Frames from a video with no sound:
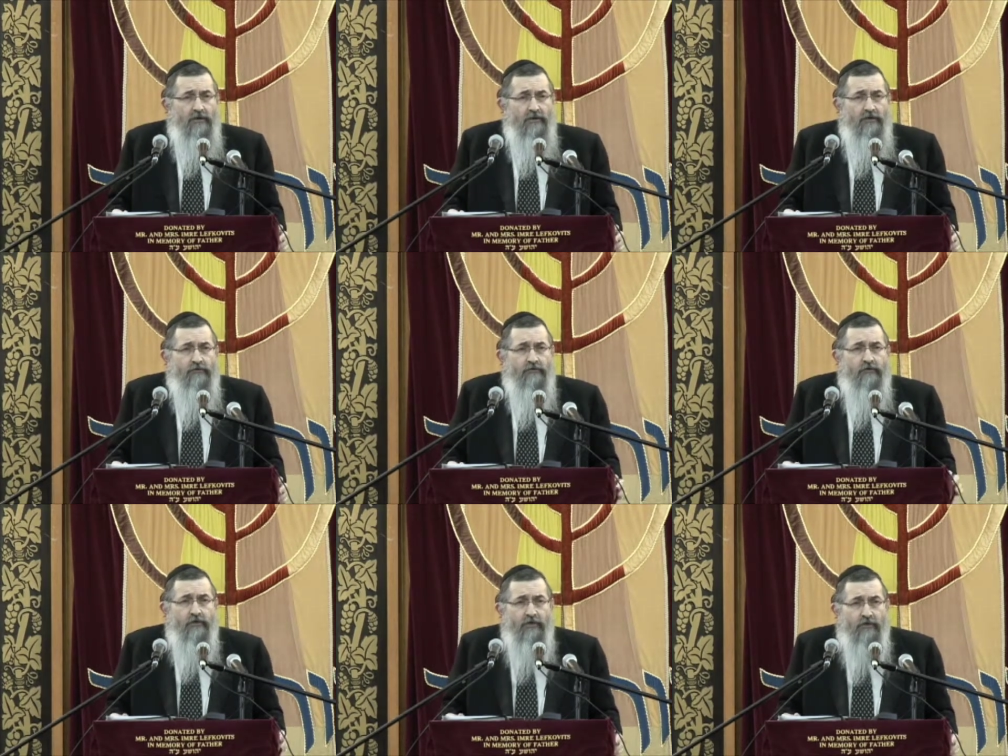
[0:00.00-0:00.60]
is
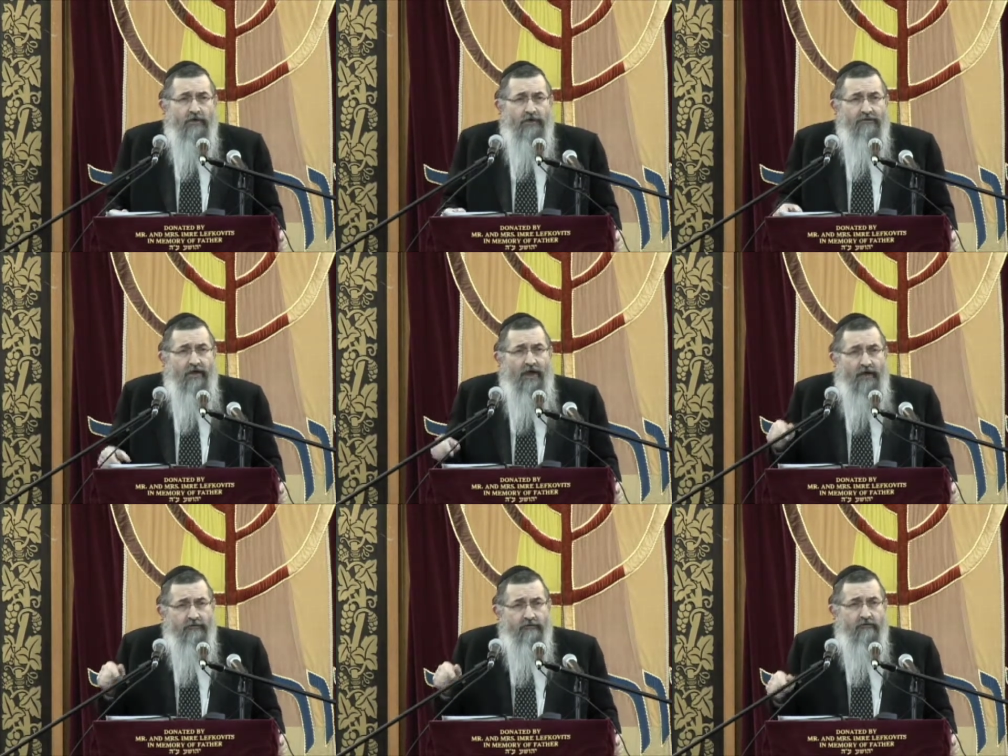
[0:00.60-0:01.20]
to look at the
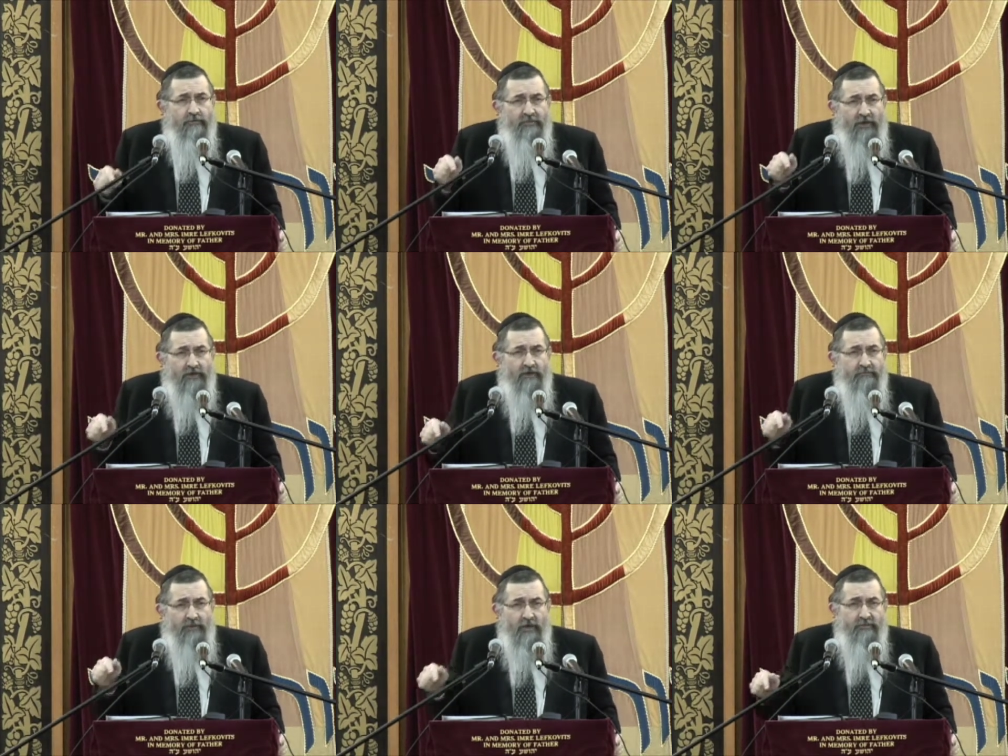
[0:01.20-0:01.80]
Hester
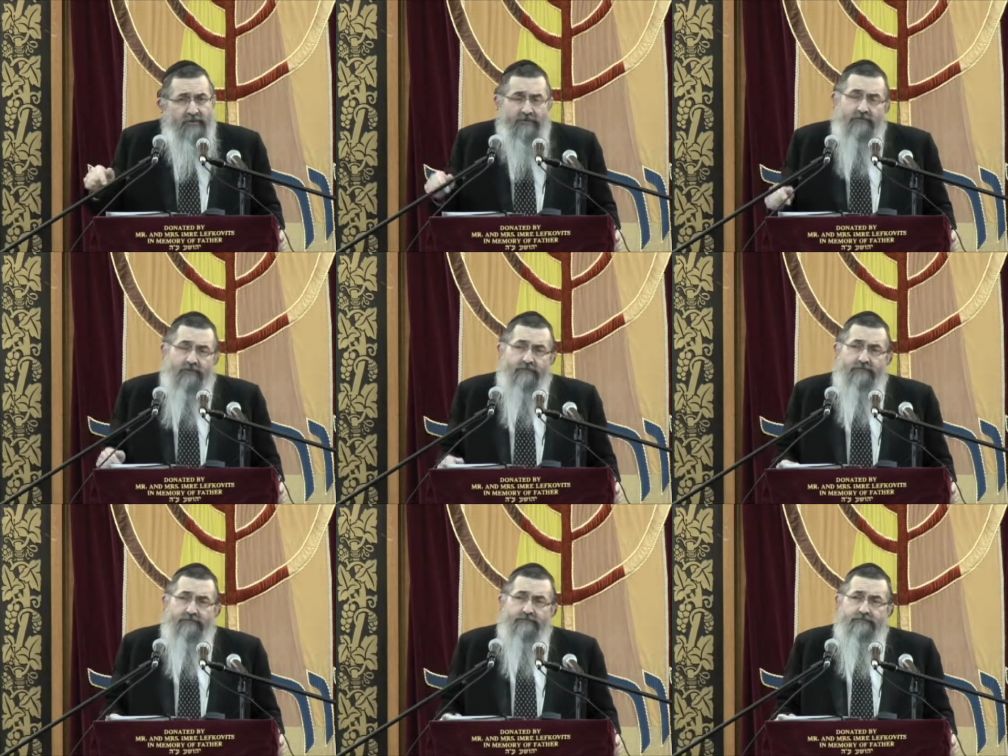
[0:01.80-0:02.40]
Panim moment,
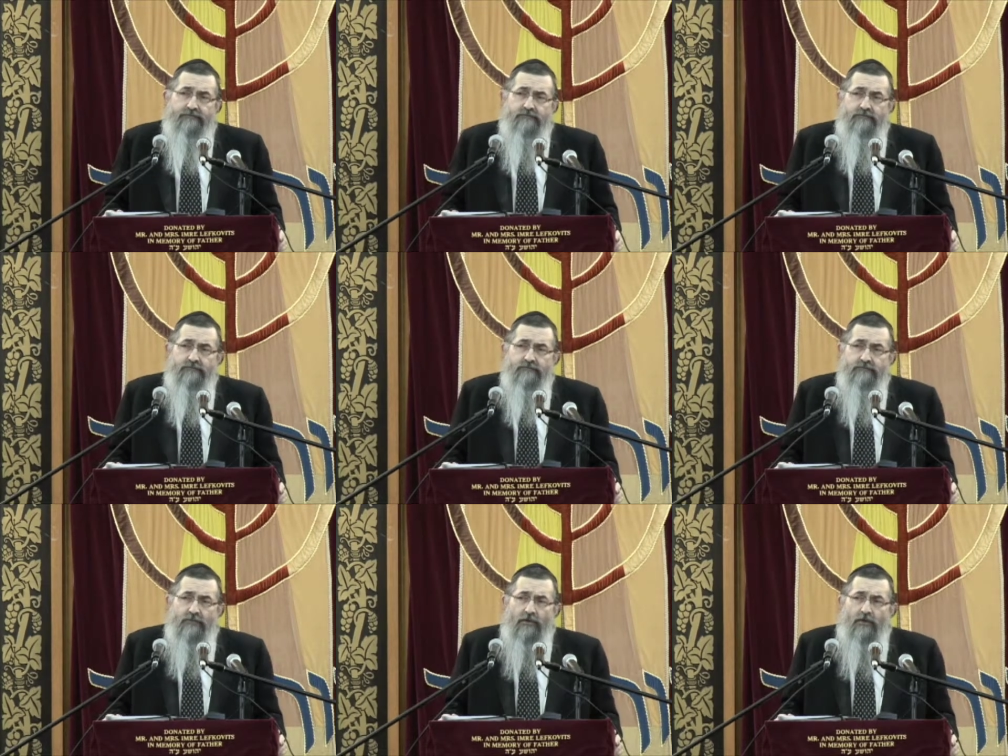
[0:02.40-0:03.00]

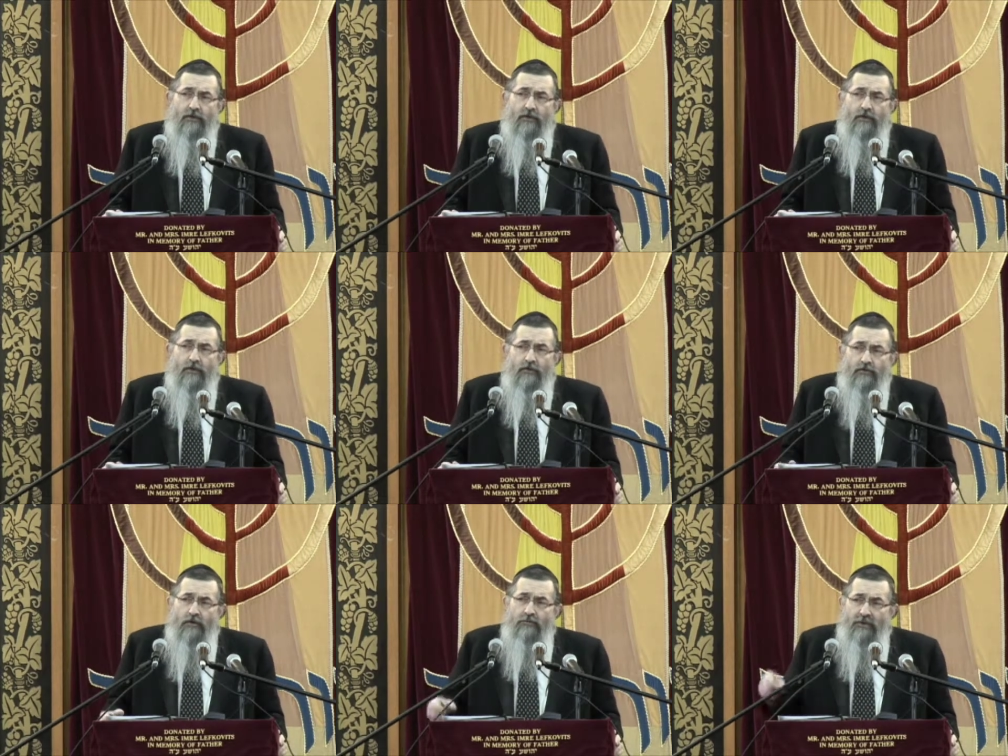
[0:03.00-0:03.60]

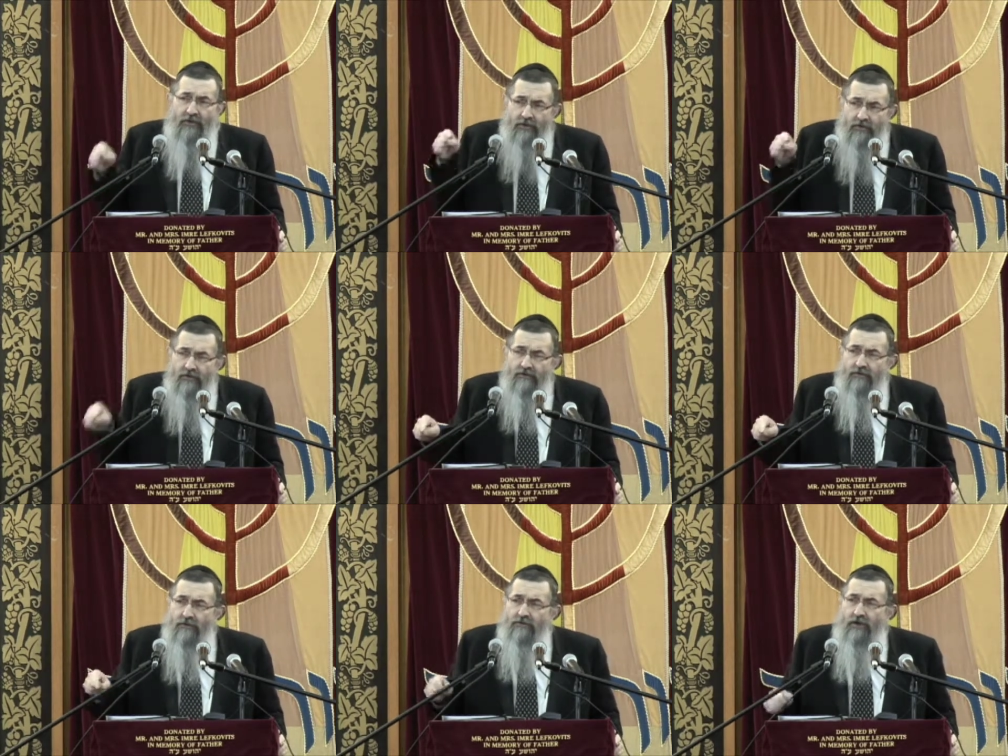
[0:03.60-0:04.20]
to peer
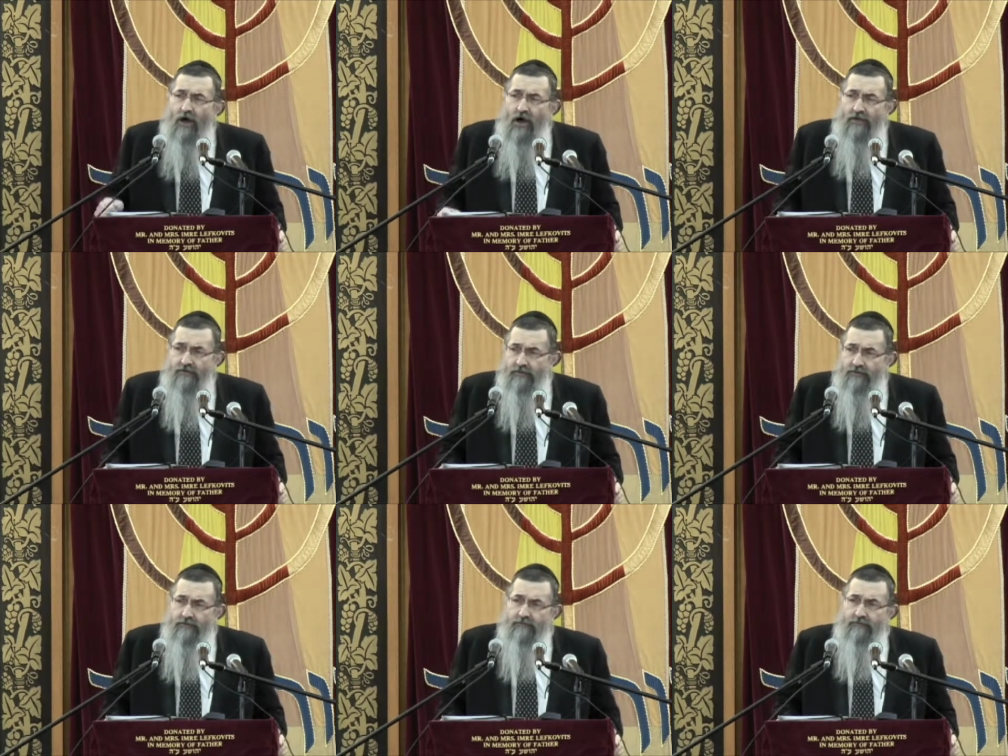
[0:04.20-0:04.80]
into the
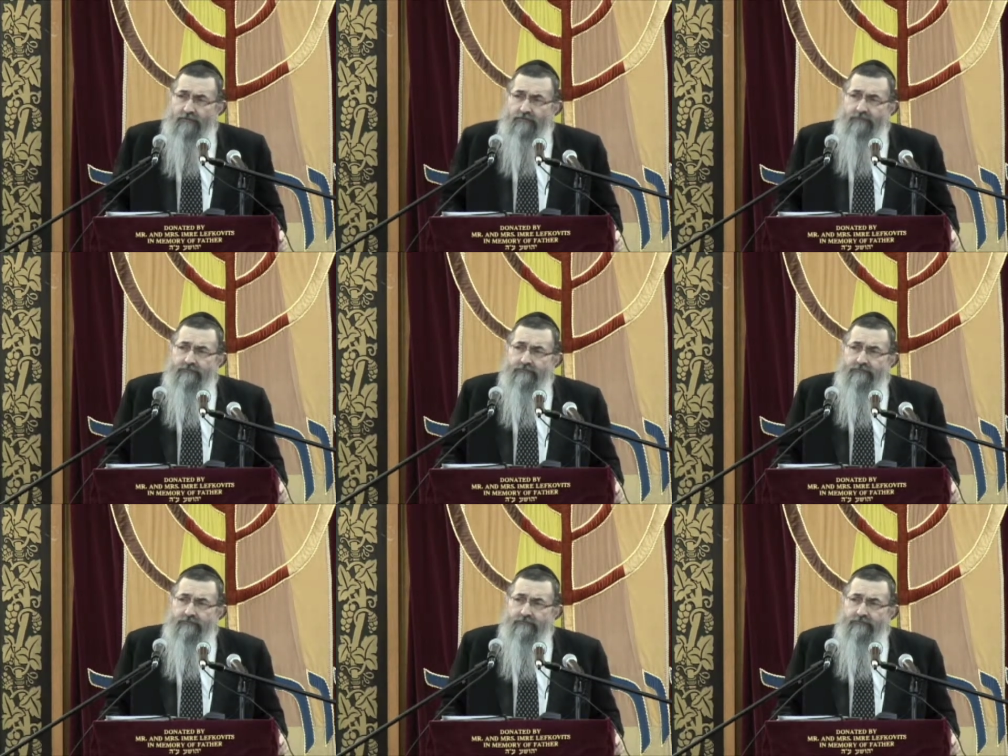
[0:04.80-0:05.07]
darkness,